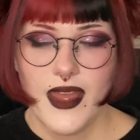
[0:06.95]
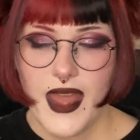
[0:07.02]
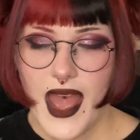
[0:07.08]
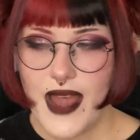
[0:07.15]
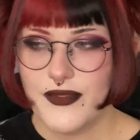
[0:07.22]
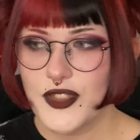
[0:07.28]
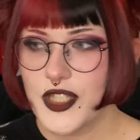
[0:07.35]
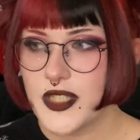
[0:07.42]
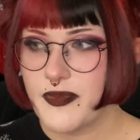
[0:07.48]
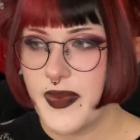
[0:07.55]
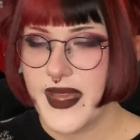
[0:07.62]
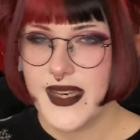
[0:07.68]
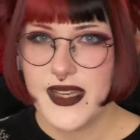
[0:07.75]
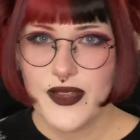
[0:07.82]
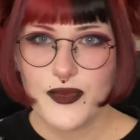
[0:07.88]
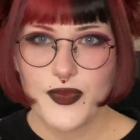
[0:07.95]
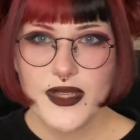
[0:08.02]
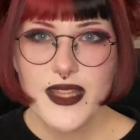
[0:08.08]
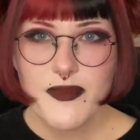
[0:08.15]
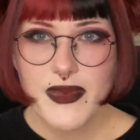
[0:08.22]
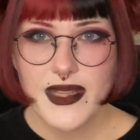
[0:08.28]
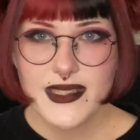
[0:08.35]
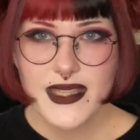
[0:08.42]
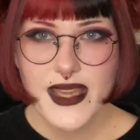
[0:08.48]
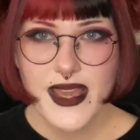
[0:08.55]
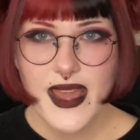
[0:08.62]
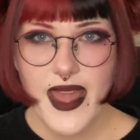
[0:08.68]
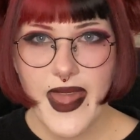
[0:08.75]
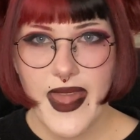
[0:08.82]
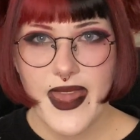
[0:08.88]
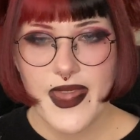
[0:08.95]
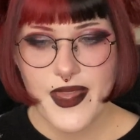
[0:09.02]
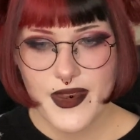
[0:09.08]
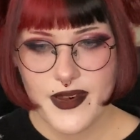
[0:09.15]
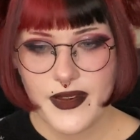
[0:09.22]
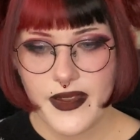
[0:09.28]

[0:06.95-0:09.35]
I've just been really busy and